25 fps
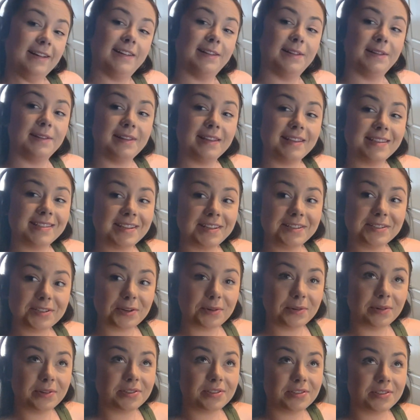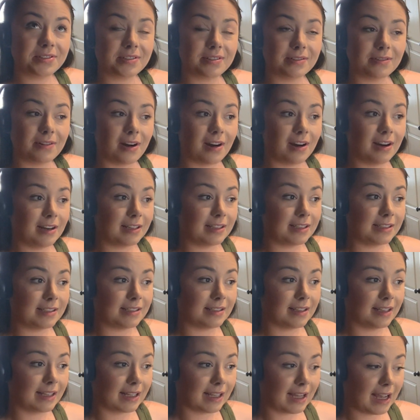These days are always just so hard because
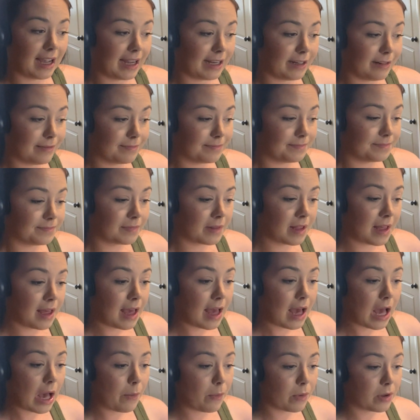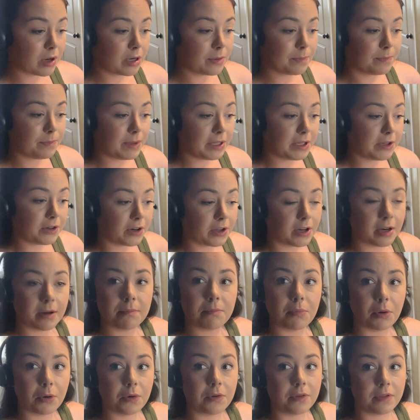like I want to be good at
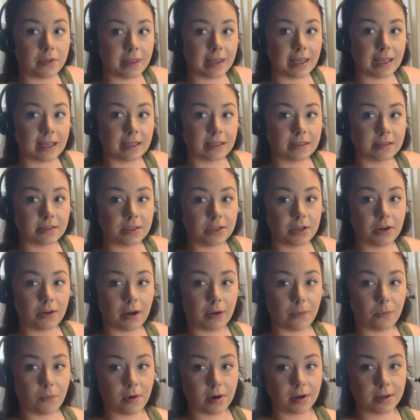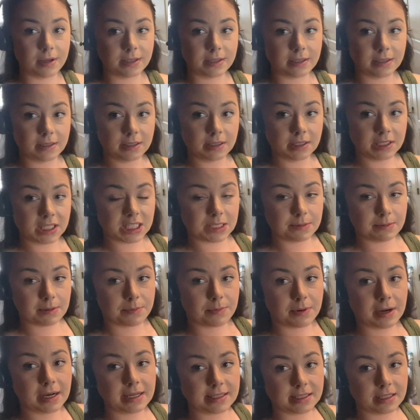both things. You know, I want to be
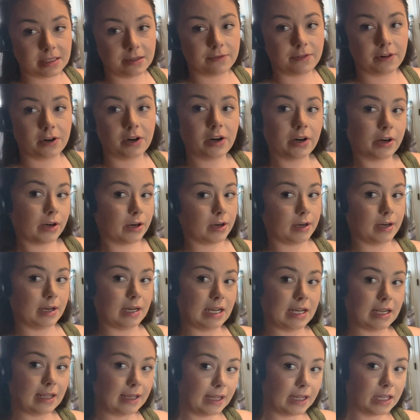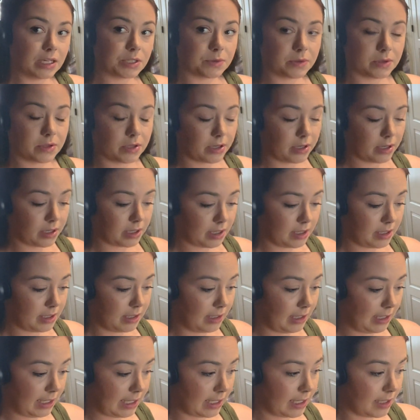present for her and engage with her and
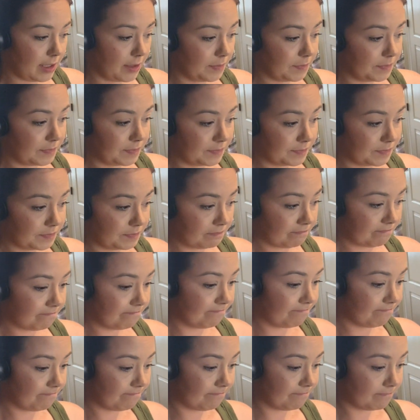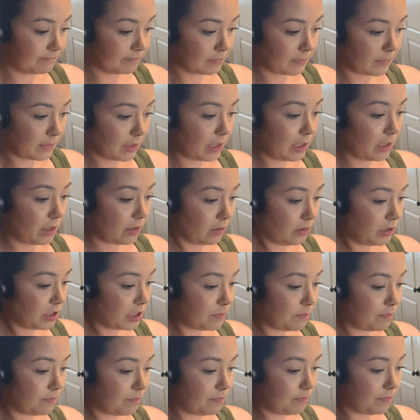like, you know,
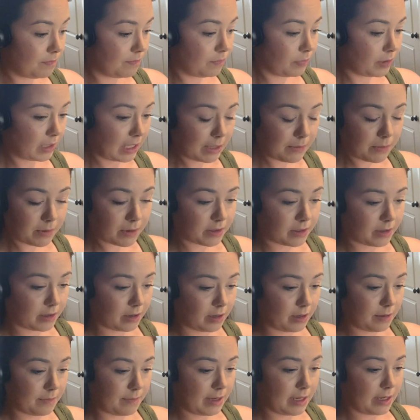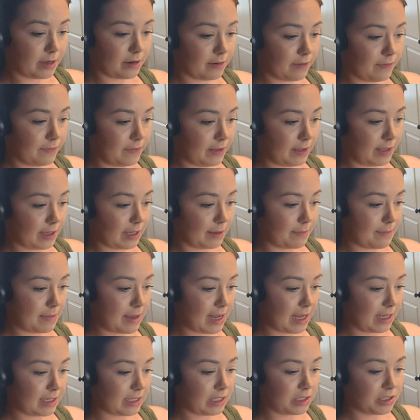just play with her and make her feel like I'm
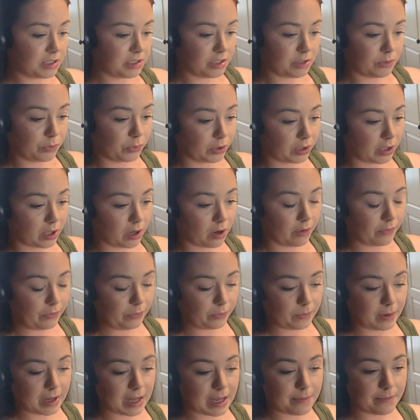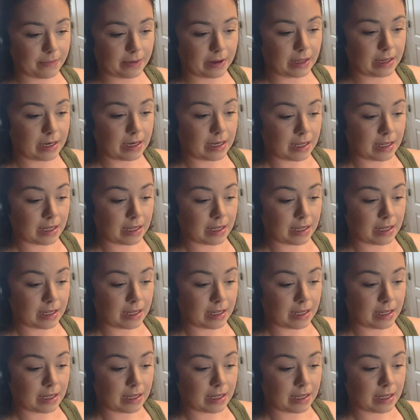paying attention to her all the way. But